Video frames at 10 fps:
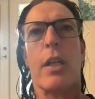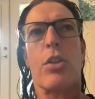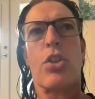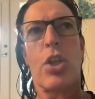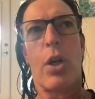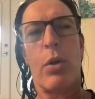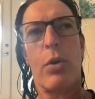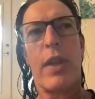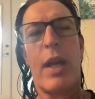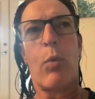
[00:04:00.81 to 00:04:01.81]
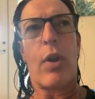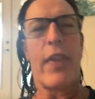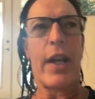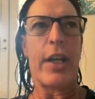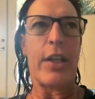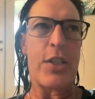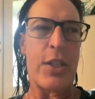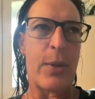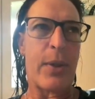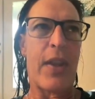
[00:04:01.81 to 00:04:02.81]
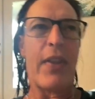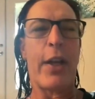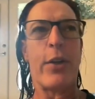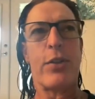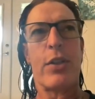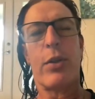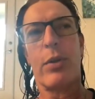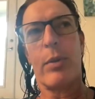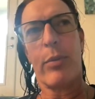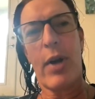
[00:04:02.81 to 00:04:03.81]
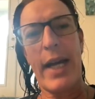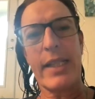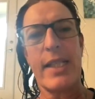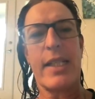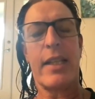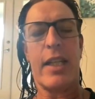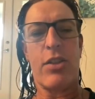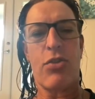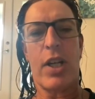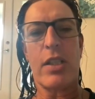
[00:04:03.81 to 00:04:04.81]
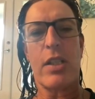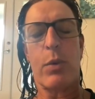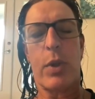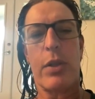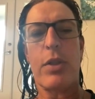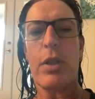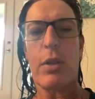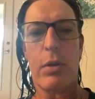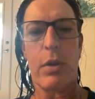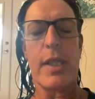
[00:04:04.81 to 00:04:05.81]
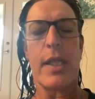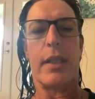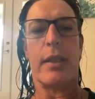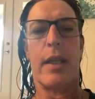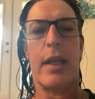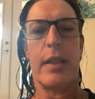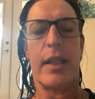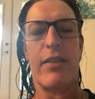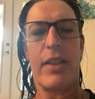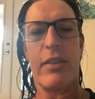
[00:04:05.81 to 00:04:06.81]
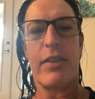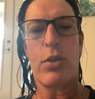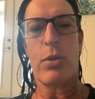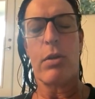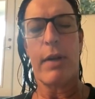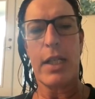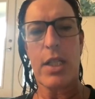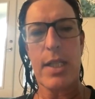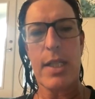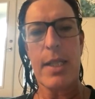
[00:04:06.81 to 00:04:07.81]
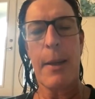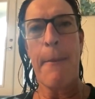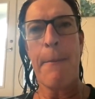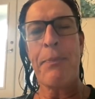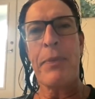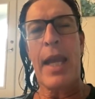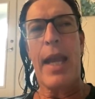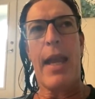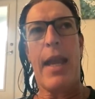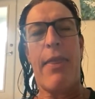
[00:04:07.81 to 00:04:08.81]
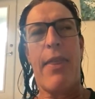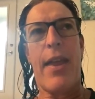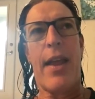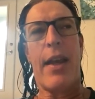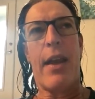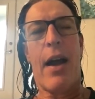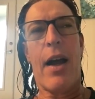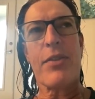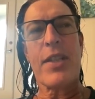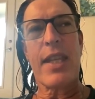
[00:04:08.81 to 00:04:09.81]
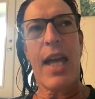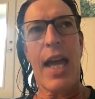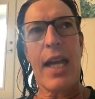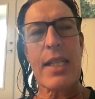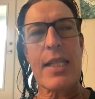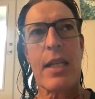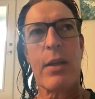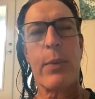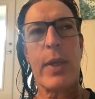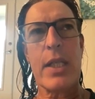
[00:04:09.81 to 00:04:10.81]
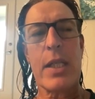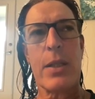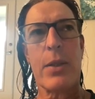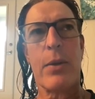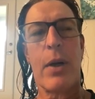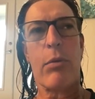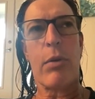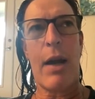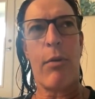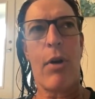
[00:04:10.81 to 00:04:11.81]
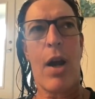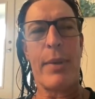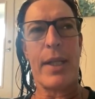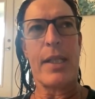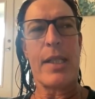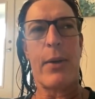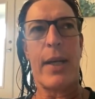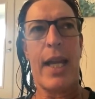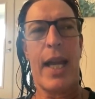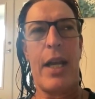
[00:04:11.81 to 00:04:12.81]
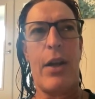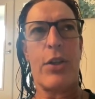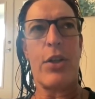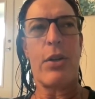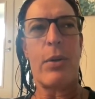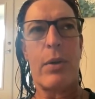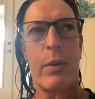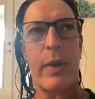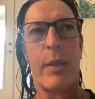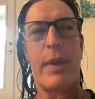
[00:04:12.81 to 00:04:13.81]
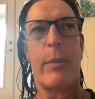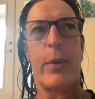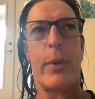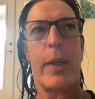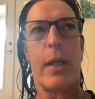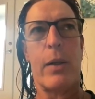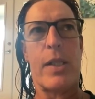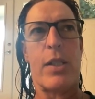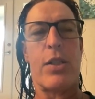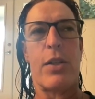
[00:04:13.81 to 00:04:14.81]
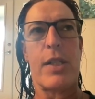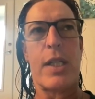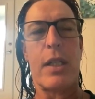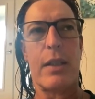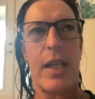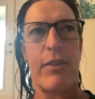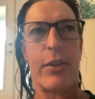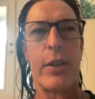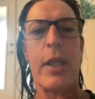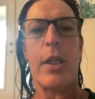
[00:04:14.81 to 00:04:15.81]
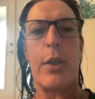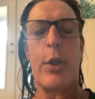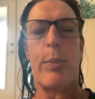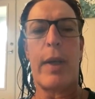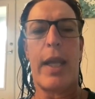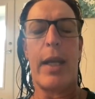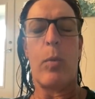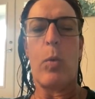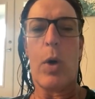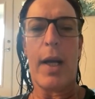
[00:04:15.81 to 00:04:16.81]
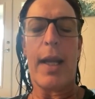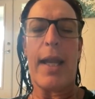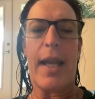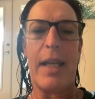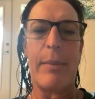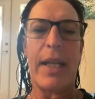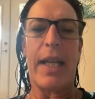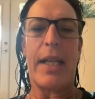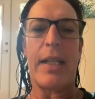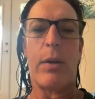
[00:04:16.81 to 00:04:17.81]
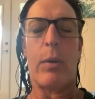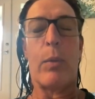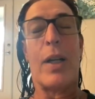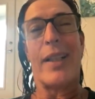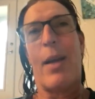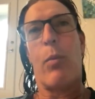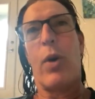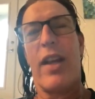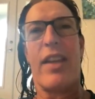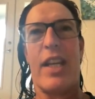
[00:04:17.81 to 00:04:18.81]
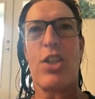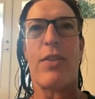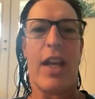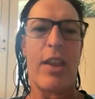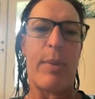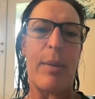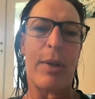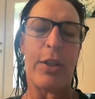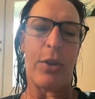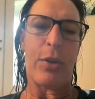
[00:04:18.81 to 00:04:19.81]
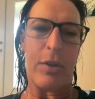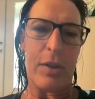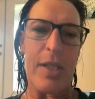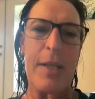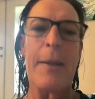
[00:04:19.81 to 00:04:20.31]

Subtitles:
show them what they're going to do, and then they go to the court and practice, and the instructors will go to the courts and give individual corrections. And then after that, we do a round robin. So again, on your court with the people who are closest to your skill level, you play one game with each of the other people on your court.